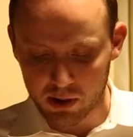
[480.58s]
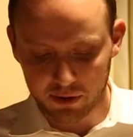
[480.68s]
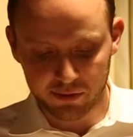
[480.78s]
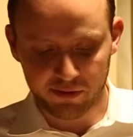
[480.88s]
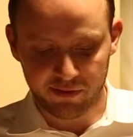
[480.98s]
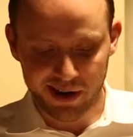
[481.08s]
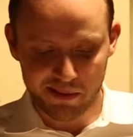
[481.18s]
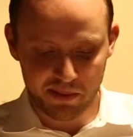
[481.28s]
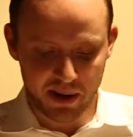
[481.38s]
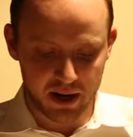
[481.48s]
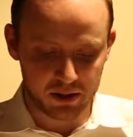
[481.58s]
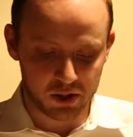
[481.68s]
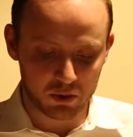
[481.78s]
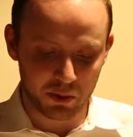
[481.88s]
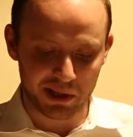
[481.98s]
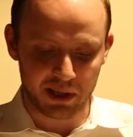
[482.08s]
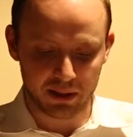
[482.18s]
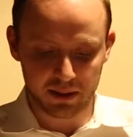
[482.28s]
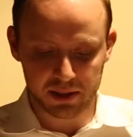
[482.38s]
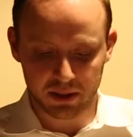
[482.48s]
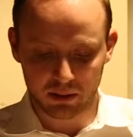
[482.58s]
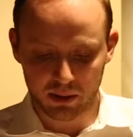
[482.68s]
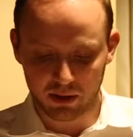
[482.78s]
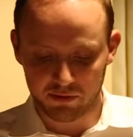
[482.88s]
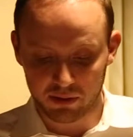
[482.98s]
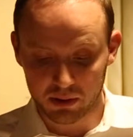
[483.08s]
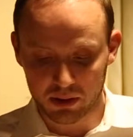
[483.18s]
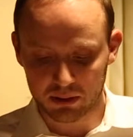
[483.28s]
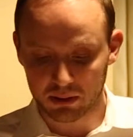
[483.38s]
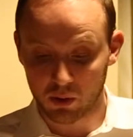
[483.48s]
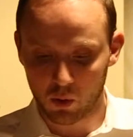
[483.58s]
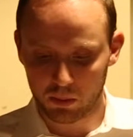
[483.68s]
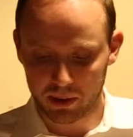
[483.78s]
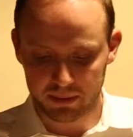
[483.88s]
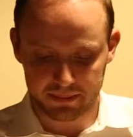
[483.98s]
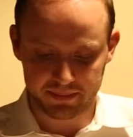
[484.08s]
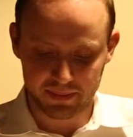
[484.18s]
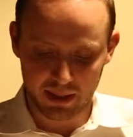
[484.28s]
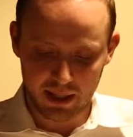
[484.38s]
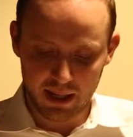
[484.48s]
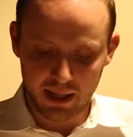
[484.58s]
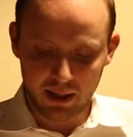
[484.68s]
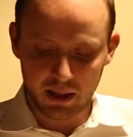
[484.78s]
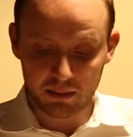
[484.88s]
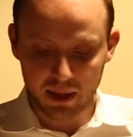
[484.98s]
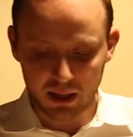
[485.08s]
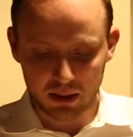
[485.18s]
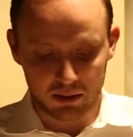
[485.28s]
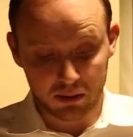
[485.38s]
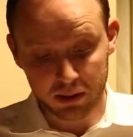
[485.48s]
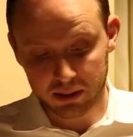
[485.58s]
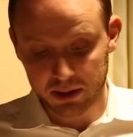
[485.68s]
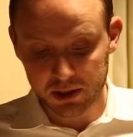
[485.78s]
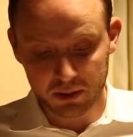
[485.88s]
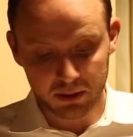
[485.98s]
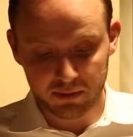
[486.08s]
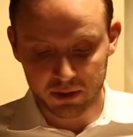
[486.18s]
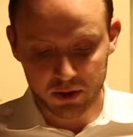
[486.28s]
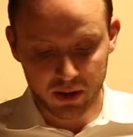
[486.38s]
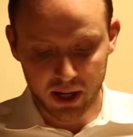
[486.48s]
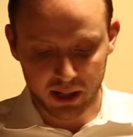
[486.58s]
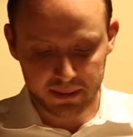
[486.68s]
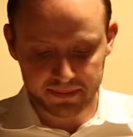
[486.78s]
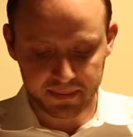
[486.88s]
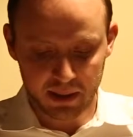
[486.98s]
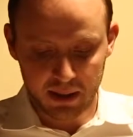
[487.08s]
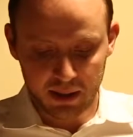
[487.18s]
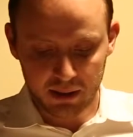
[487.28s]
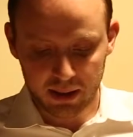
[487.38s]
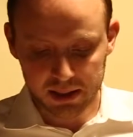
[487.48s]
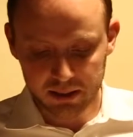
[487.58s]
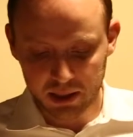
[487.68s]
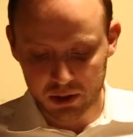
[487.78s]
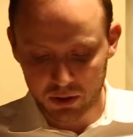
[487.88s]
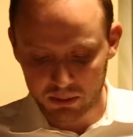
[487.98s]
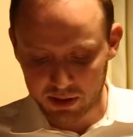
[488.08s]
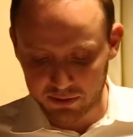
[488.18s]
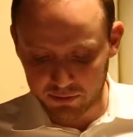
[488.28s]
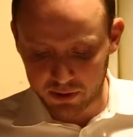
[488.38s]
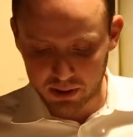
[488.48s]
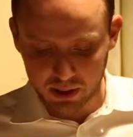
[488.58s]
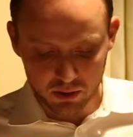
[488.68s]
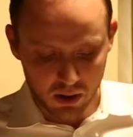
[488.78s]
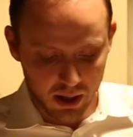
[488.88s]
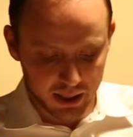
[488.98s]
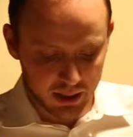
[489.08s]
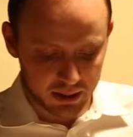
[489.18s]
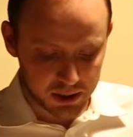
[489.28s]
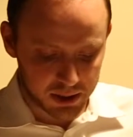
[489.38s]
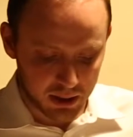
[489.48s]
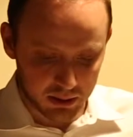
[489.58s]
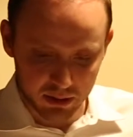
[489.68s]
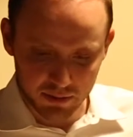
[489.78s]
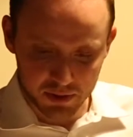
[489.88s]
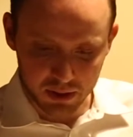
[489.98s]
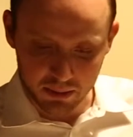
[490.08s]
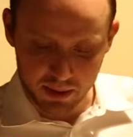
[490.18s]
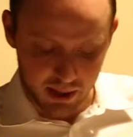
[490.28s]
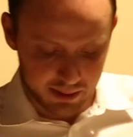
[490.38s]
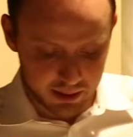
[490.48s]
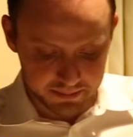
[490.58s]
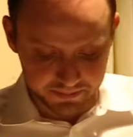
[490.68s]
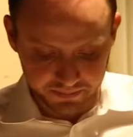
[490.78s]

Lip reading: work for Vampire Squid, the celebrated villain Goldman. He'd made it, or at least could live on trying. Last night's dream left him feeling groggy and unsettled if sunbathed.